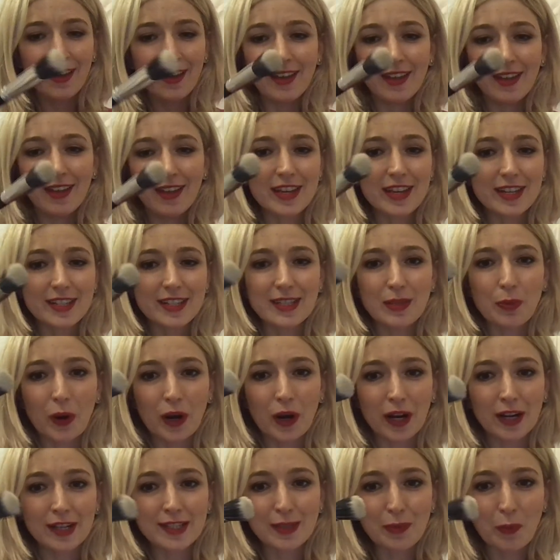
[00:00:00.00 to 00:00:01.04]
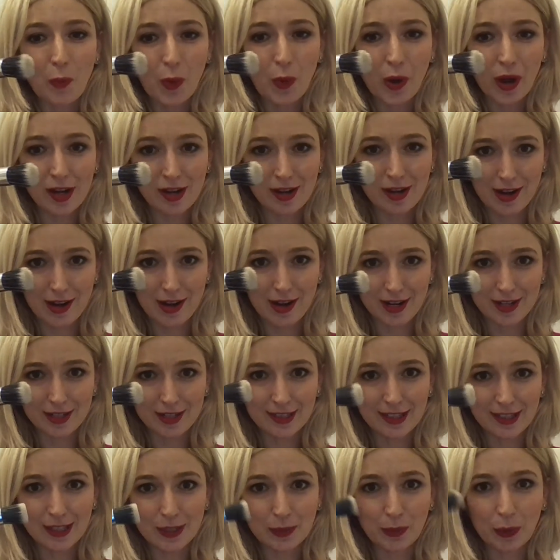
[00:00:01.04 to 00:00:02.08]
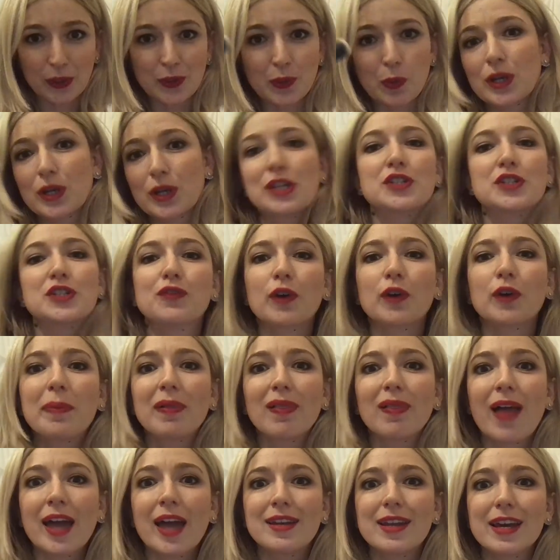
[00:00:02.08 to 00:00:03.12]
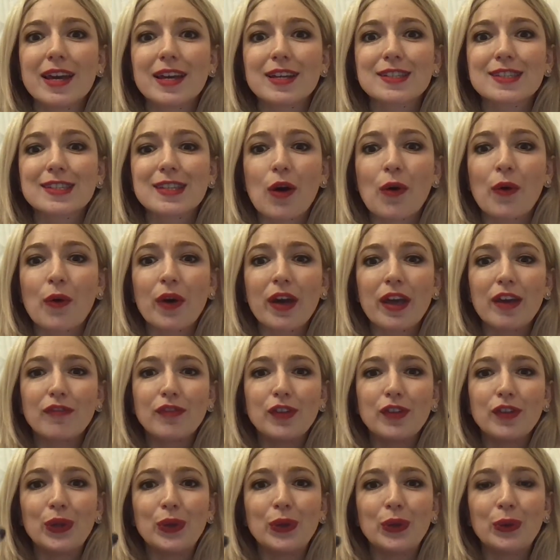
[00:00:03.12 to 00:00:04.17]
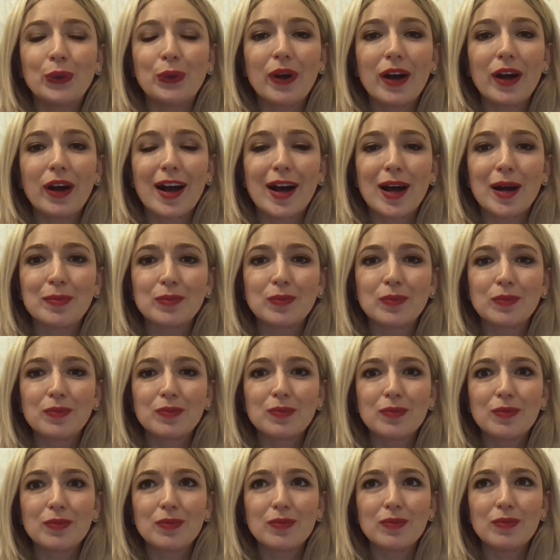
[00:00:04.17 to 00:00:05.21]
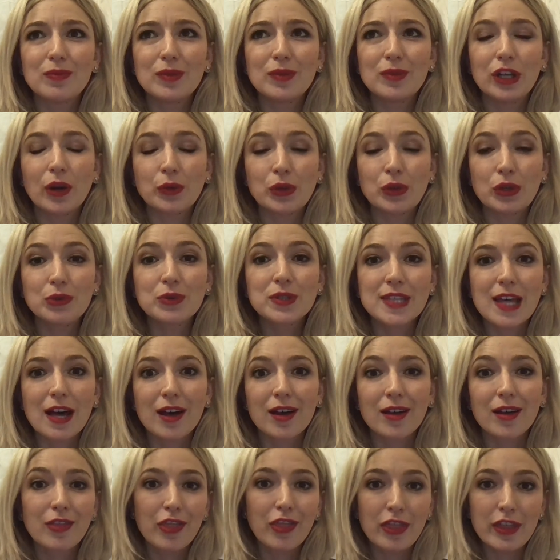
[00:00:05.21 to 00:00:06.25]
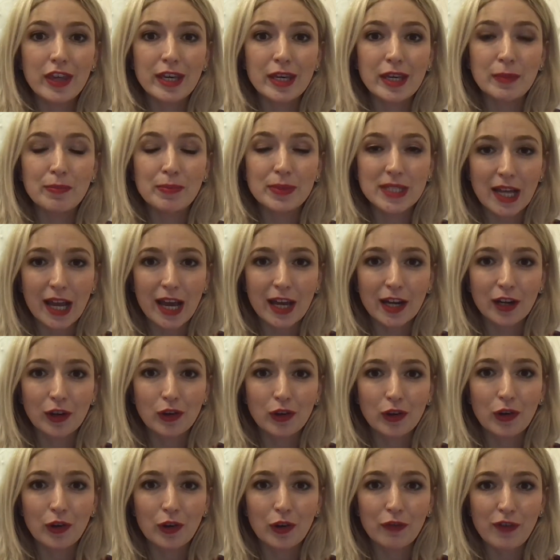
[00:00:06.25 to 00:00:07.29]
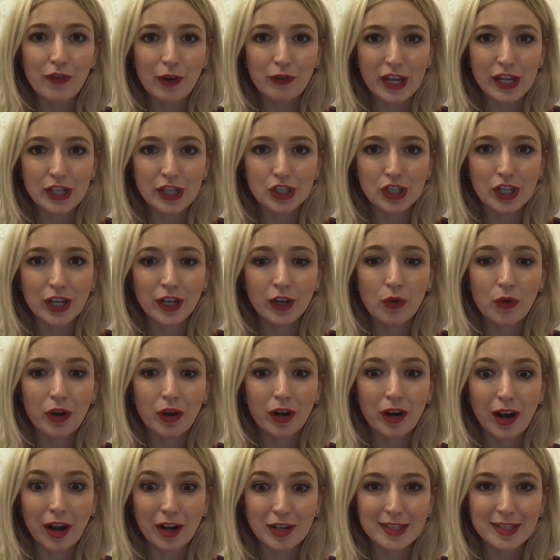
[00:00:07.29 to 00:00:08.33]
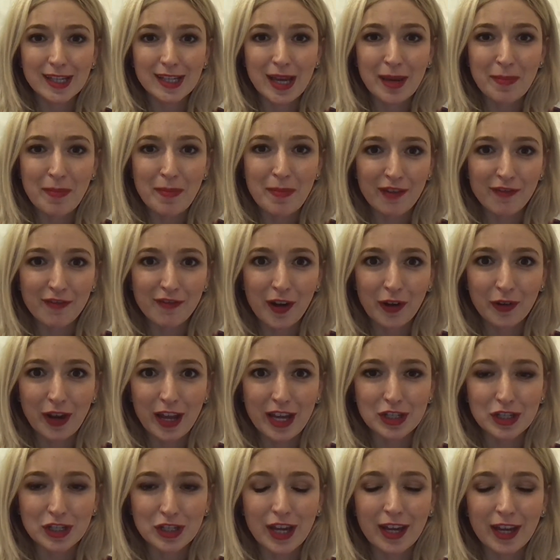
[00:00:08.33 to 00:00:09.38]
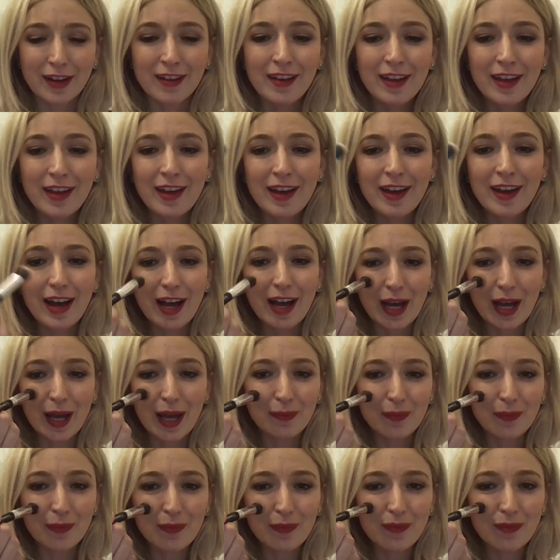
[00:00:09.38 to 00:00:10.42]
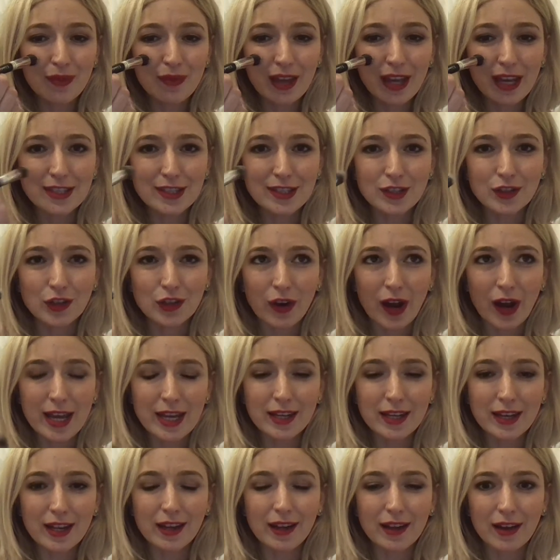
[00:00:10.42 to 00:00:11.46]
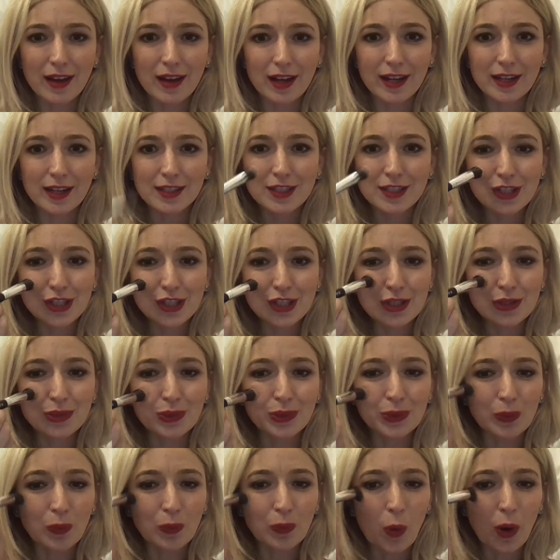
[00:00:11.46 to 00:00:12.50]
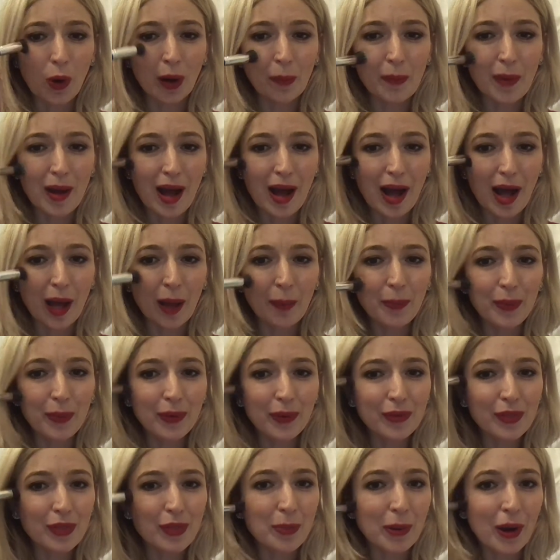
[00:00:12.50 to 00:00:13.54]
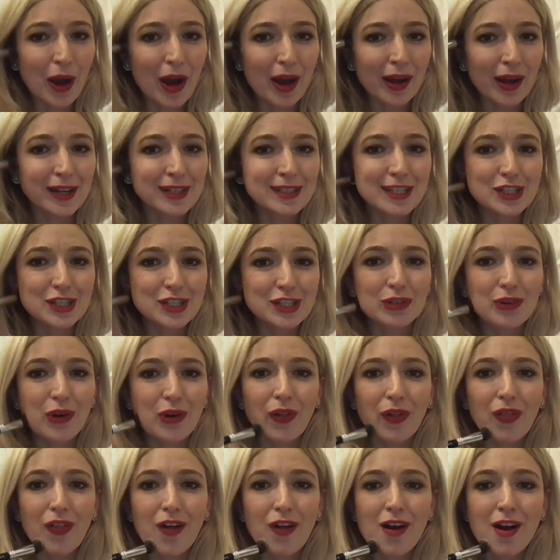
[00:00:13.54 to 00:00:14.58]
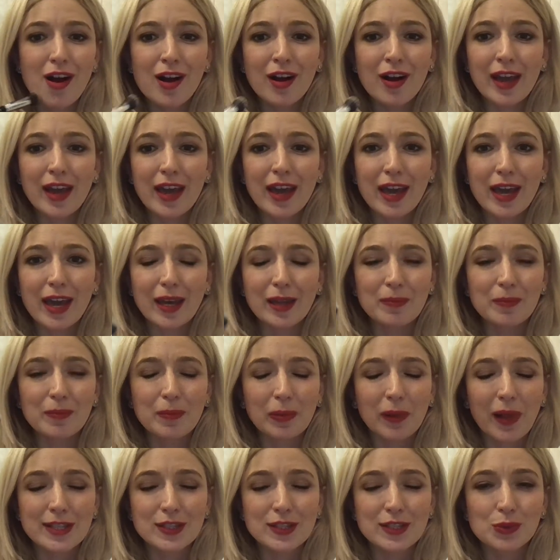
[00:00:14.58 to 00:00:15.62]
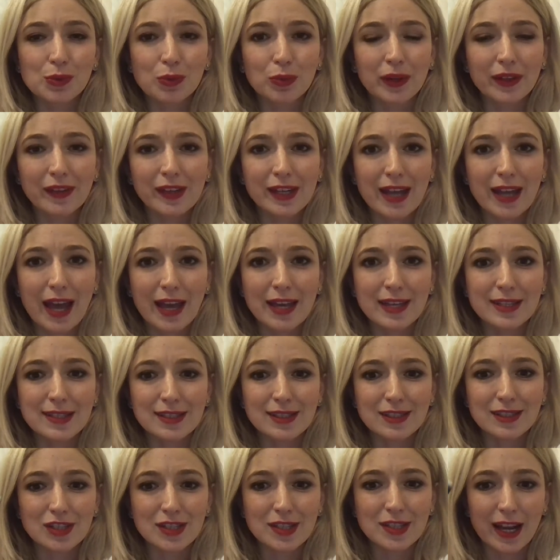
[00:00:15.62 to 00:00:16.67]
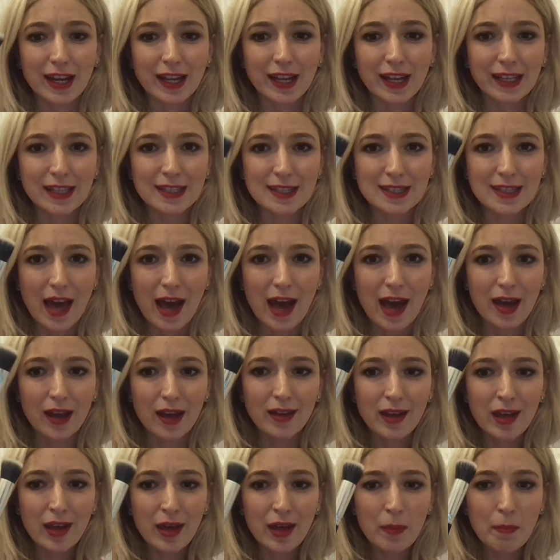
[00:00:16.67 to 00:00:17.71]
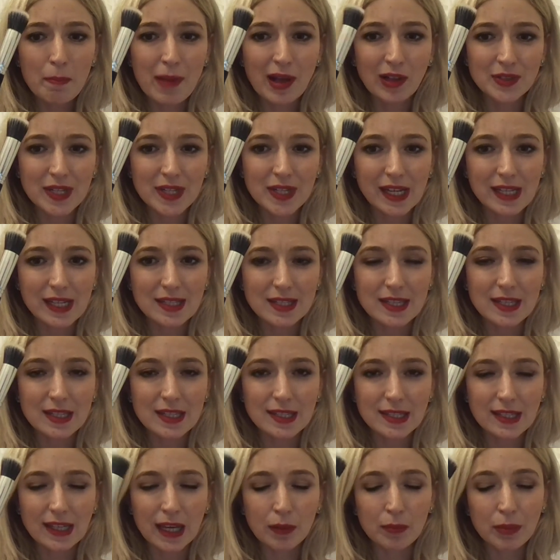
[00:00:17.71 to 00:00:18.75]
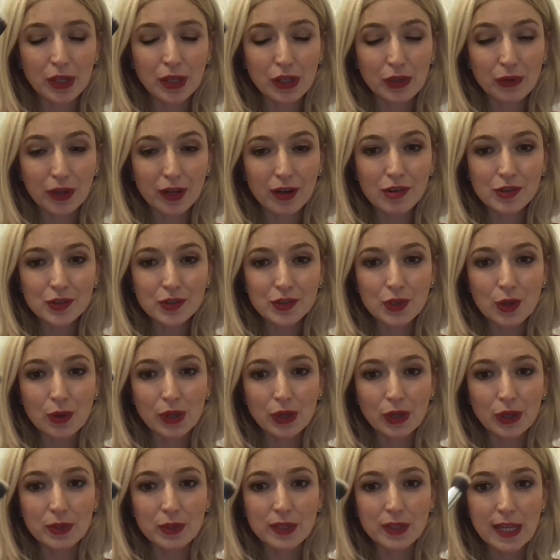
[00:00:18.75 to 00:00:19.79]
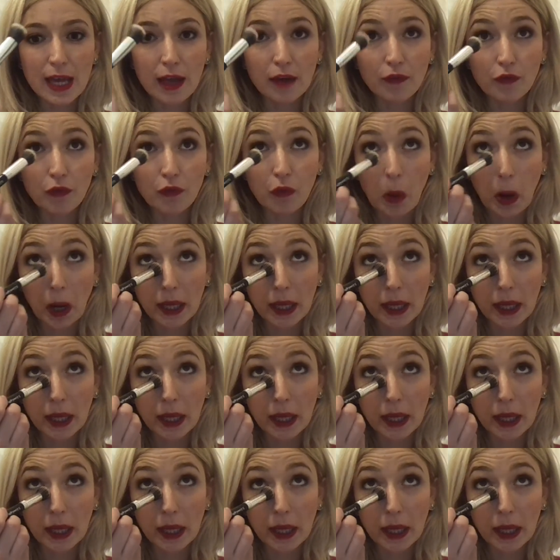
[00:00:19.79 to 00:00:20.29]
this works wonders. This works wonders for blending. So if you um, you know, use the, the Botanical Foundation or an RCMA foundation. Um, it's great uh, to warm up the product as you go along. It blends really nice, just kind of gets that melting into the skin, but you can also use it for